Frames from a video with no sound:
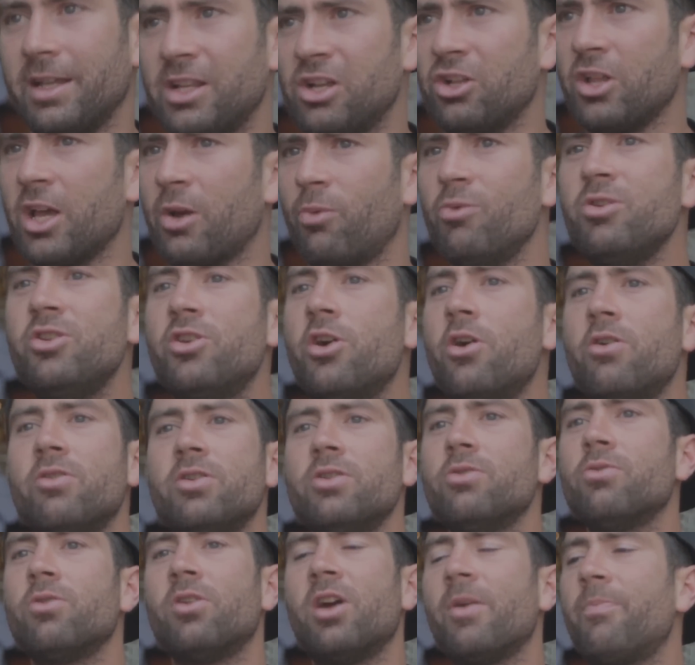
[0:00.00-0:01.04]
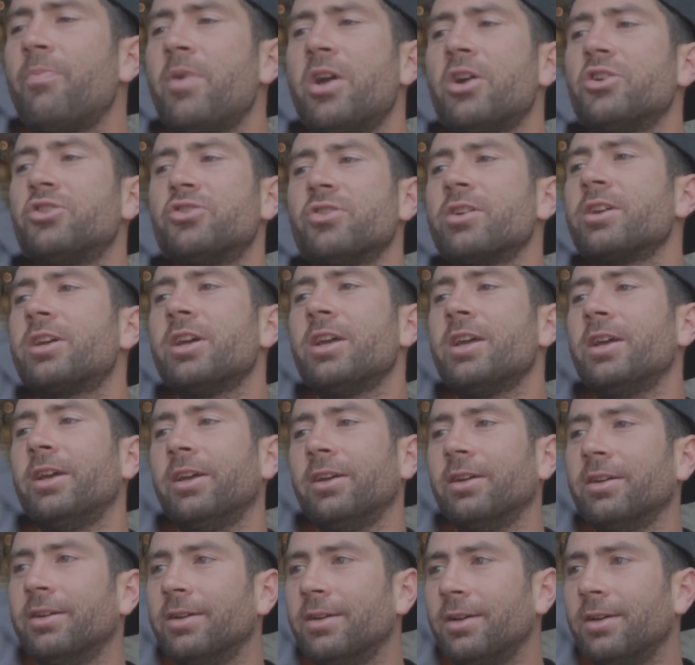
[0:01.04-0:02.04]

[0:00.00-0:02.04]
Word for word: And they're like, we know you were up there drinking.